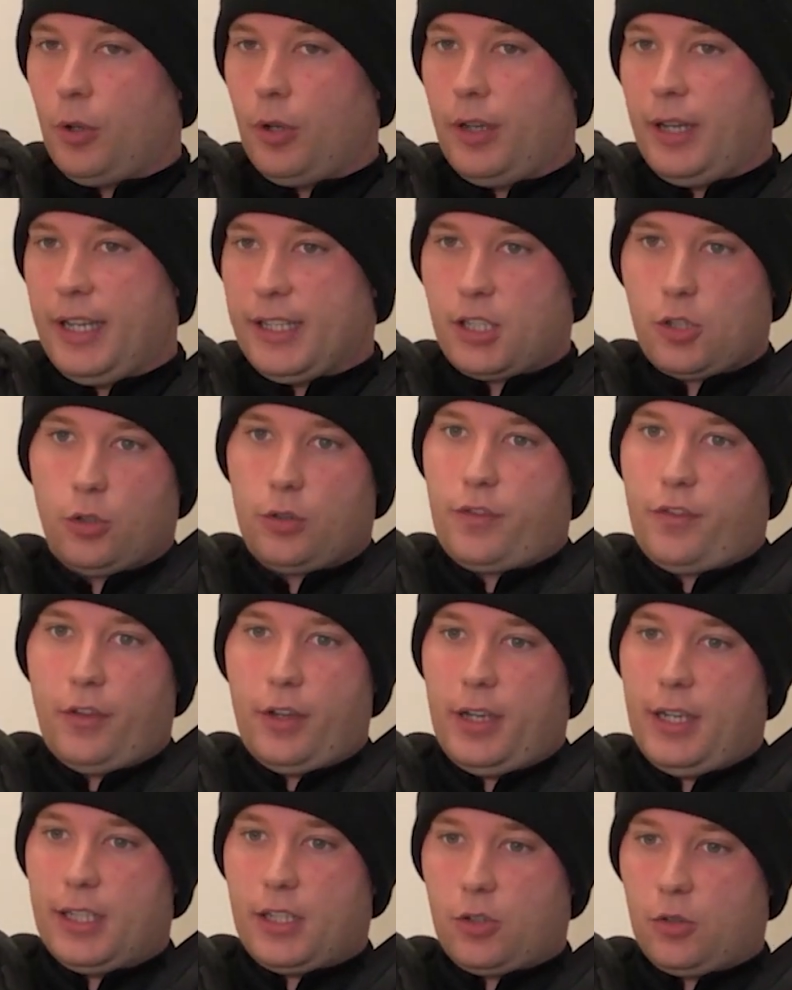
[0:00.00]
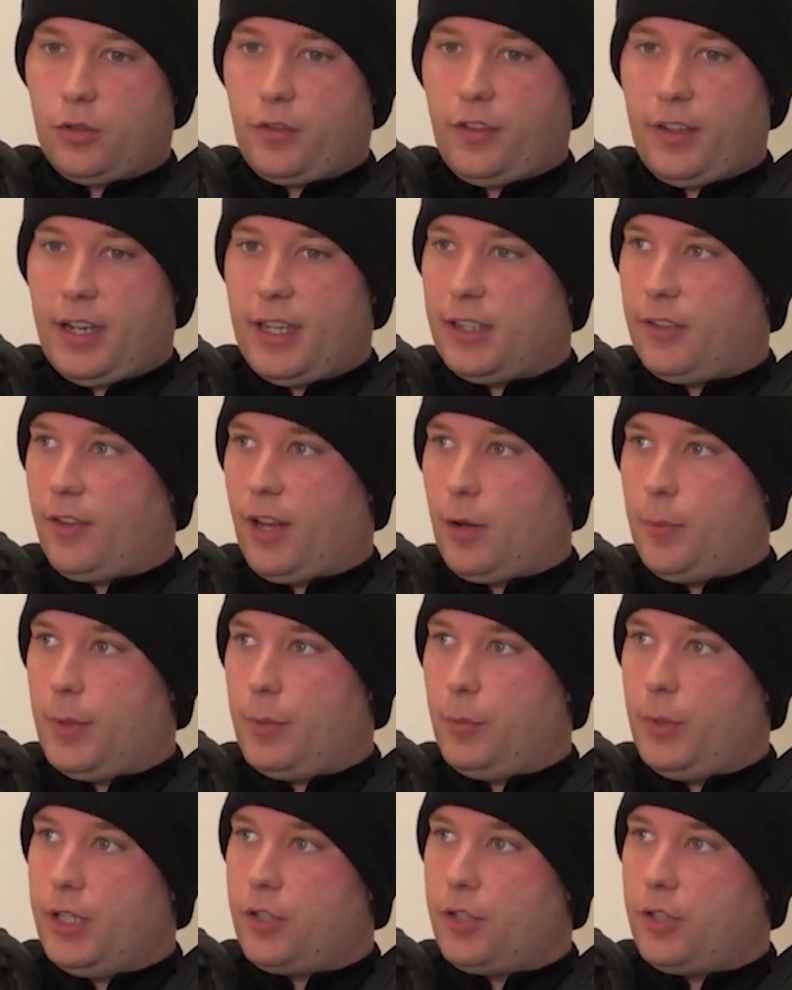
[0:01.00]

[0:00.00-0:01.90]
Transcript: But it's good for their development.